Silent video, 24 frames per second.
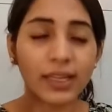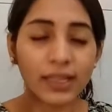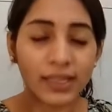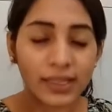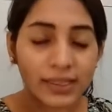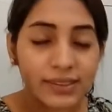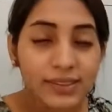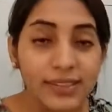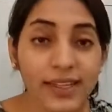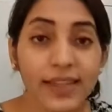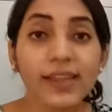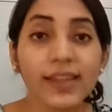
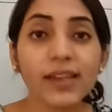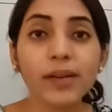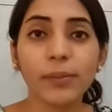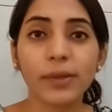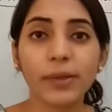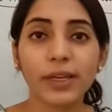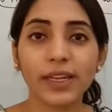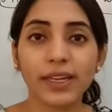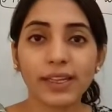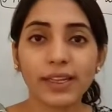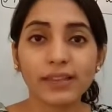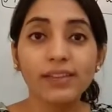take a
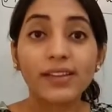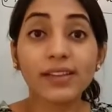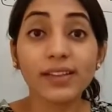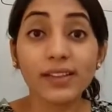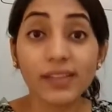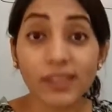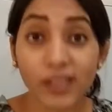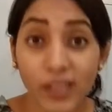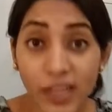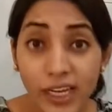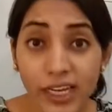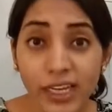minute,
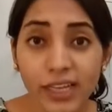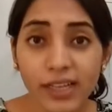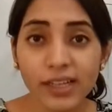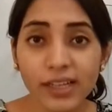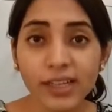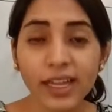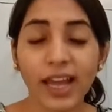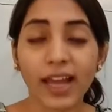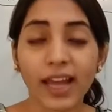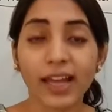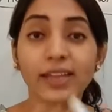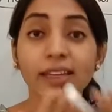think
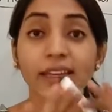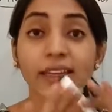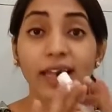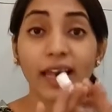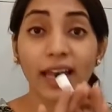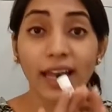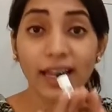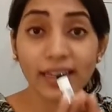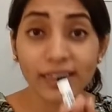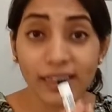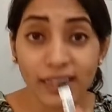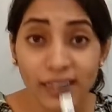again,
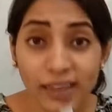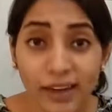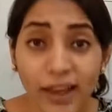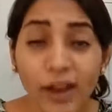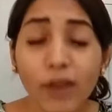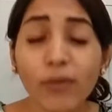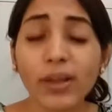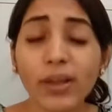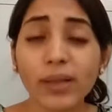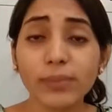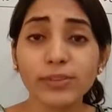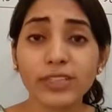and now I
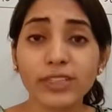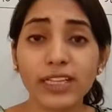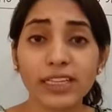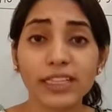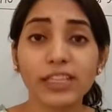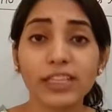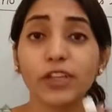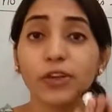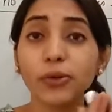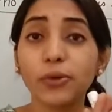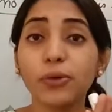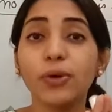am telling
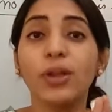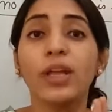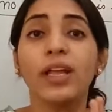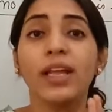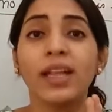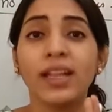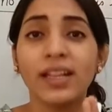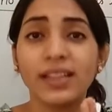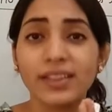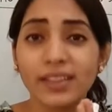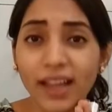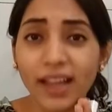you
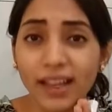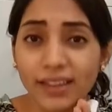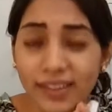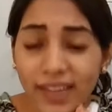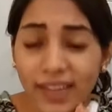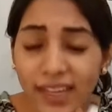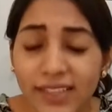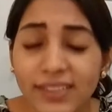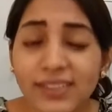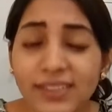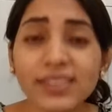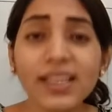that
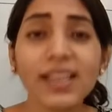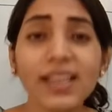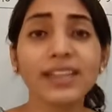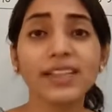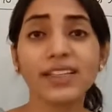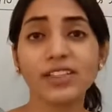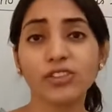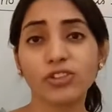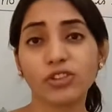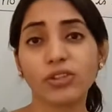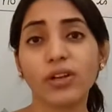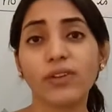
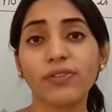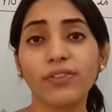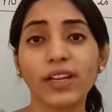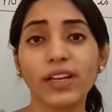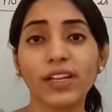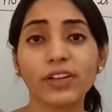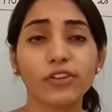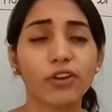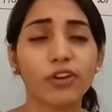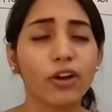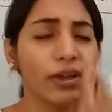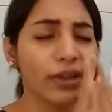excitation of
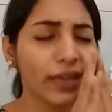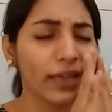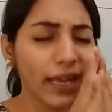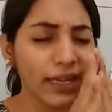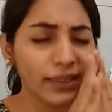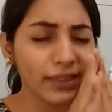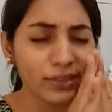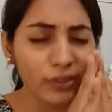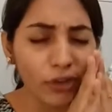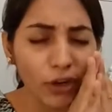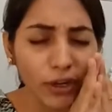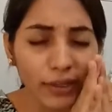electron has
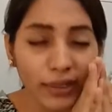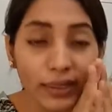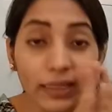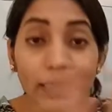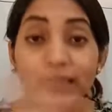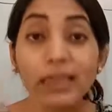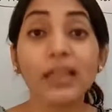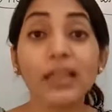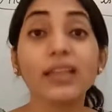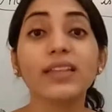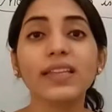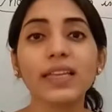got
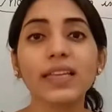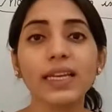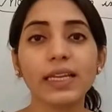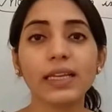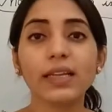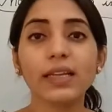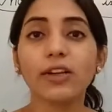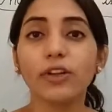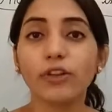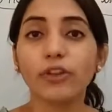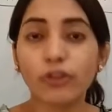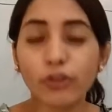nothing
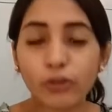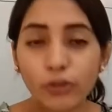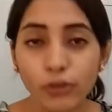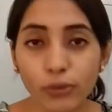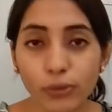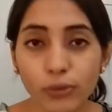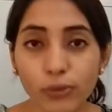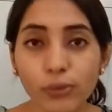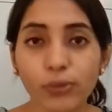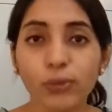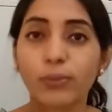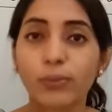to
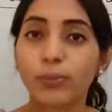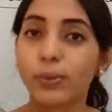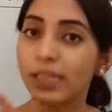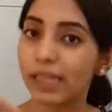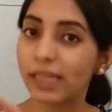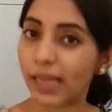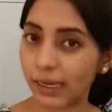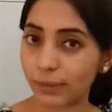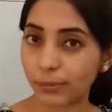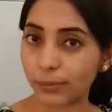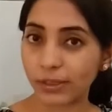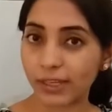do with
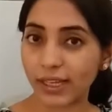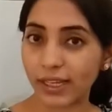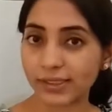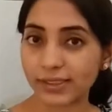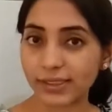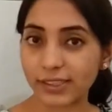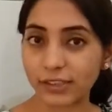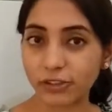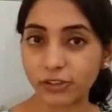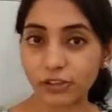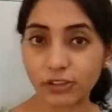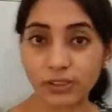
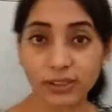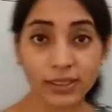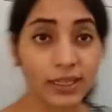hybridization.